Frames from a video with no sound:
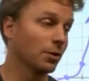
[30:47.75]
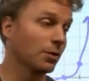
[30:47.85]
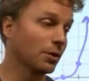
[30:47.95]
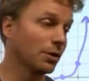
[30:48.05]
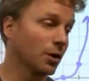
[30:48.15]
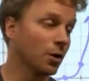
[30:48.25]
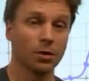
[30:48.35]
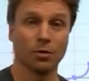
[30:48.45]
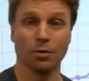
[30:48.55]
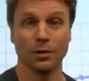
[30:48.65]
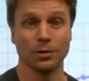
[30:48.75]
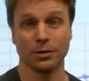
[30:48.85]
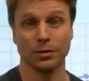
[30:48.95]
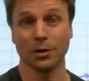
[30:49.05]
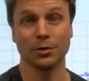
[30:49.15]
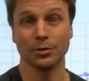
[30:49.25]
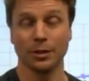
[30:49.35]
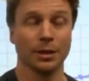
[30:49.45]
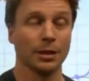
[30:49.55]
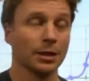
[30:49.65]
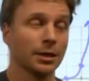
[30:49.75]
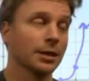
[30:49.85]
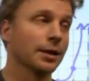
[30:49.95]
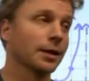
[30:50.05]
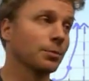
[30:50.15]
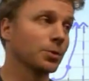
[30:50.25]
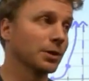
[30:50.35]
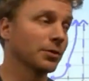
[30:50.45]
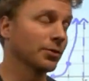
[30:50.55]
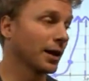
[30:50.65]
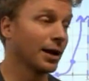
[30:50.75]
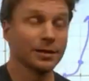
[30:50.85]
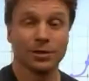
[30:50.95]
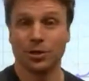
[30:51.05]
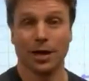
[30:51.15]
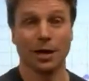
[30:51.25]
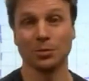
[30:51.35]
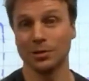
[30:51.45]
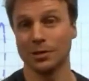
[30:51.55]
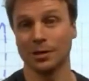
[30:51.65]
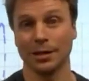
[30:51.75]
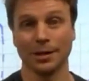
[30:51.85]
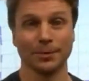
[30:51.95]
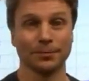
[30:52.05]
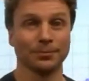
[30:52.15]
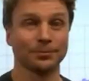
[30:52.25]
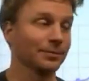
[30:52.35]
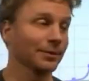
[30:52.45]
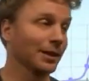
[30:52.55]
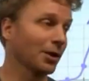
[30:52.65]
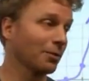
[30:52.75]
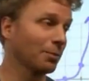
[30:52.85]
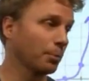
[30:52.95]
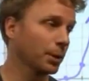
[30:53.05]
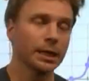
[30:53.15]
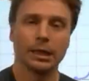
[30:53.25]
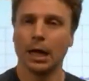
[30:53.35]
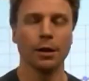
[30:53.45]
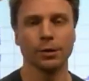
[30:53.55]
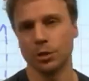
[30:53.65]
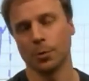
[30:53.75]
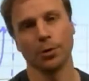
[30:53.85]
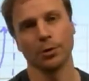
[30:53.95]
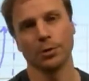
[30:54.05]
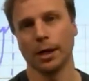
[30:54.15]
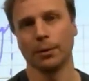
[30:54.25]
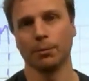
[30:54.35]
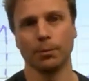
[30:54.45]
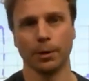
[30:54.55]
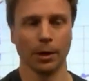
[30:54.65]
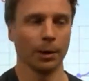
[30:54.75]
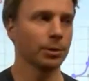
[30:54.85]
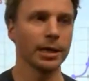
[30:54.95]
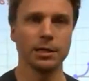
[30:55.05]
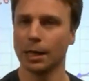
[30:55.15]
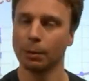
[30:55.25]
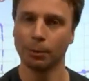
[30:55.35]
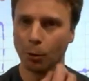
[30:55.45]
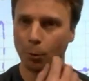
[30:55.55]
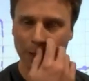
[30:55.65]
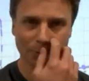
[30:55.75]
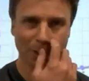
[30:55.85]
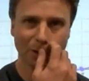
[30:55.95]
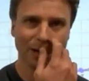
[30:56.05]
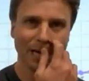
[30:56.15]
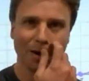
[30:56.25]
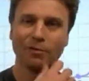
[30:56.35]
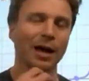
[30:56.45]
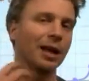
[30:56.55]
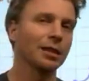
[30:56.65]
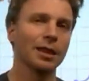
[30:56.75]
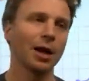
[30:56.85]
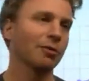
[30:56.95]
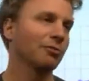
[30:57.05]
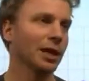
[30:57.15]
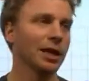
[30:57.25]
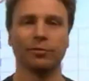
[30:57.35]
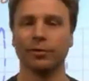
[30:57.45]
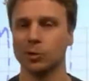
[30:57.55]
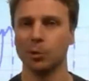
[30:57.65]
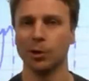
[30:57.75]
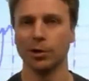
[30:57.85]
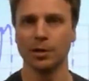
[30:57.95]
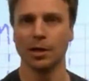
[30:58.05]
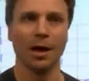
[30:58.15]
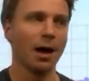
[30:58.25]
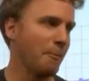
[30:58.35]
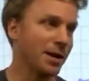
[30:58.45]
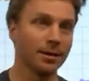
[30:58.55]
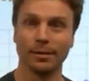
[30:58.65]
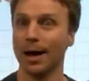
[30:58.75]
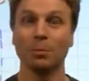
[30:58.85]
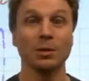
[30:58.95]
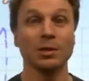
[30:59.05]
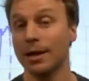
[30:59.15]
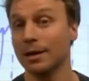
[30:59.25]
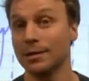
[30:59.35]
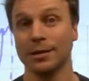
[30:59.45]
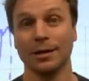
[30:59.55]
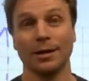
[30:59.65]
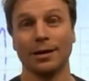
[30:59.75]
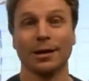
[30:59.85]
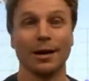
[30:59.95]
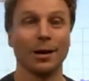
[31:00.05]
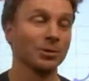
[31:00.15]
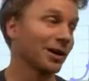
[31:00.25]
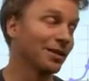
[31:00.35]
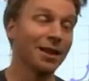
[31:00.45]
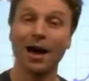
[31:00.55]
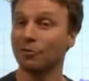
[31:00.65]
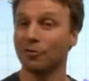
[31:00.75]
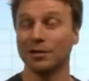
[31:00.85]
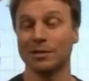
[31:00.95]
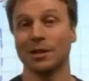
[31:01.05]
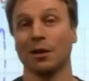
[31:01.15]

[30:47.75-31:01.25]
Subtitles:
all across the country, different kinds of jobs. I've played college sports. I play semi-pro baseball right now. I've got a lot of life experience. I made a lot of mistakes, done a lot of fun stuff.